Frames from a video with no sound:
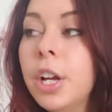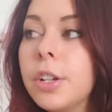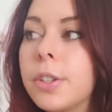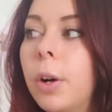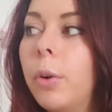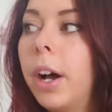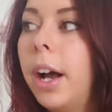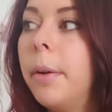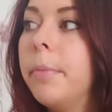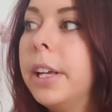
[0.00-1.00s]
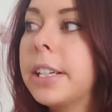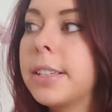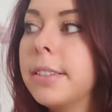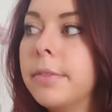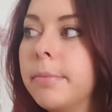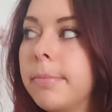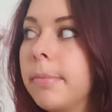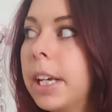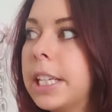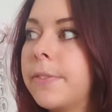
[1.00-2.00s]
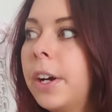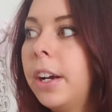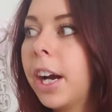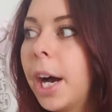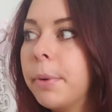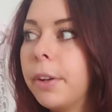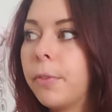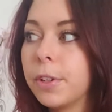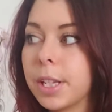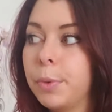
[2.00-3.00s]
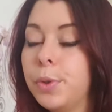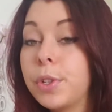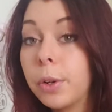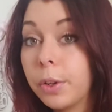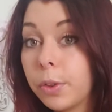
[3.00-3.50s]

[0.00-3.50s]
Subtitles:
So it's very common for someone who's going